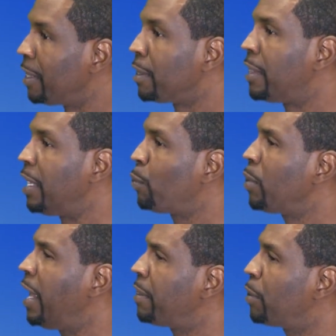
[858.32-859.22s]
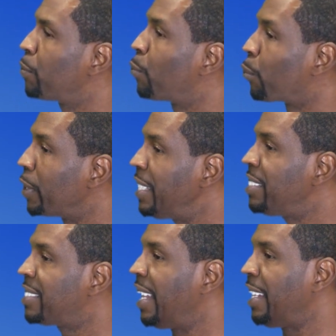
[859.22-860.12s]
then we have to
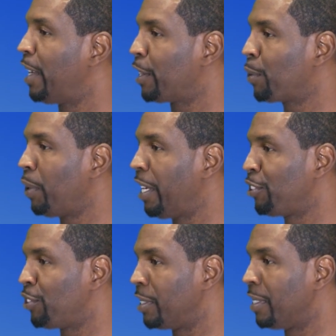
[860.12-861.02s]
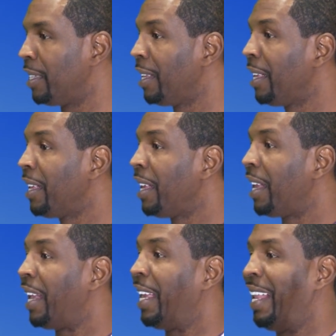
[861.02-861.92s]
restate our question.
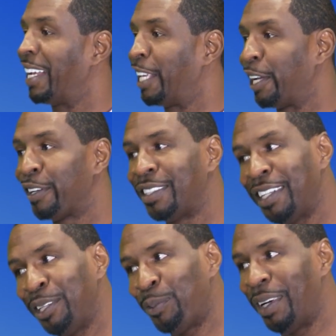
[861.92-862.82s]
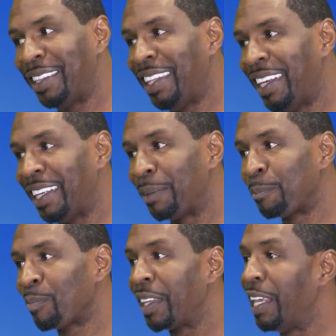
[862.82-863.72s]
And I guarantee you one thing.
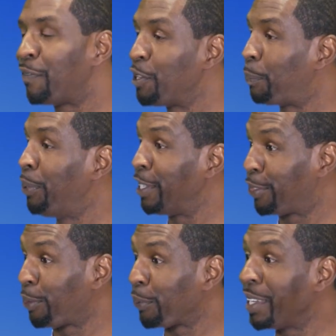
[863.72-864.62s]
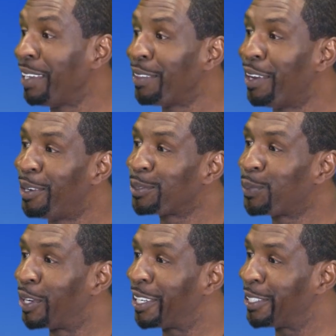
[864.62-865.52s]
If you put 3 of those
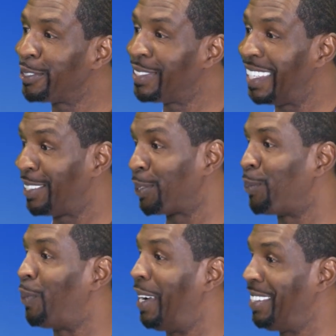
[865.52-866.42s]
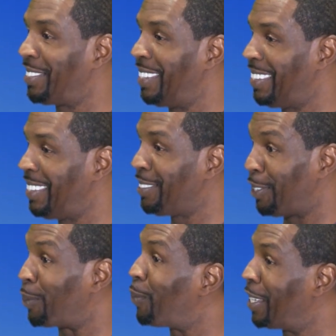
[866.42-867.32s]
words into one sentence
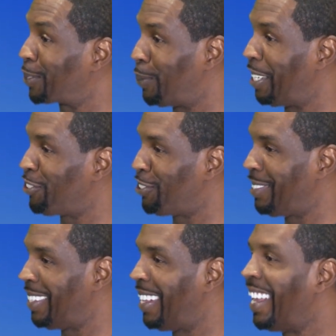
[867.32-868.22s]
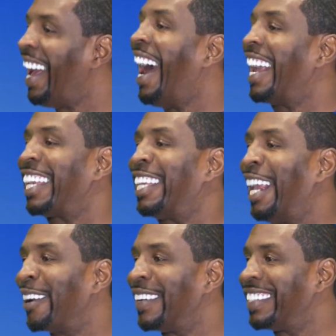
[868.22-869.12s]
or one question, I
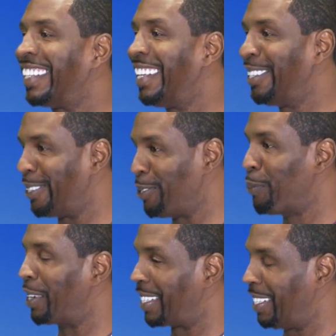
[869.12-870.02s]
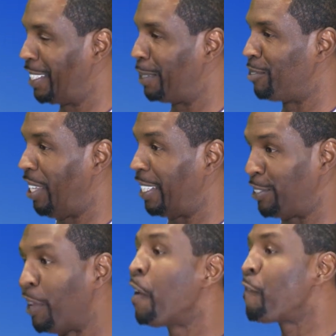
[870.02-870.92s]
guarantee you will get an
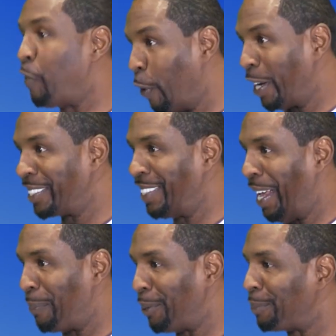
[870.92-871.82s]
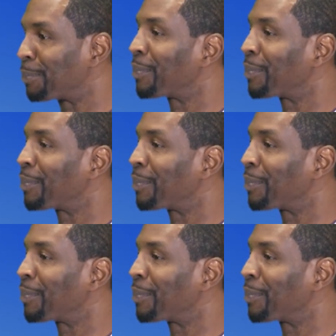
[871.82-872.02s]
objection. For example,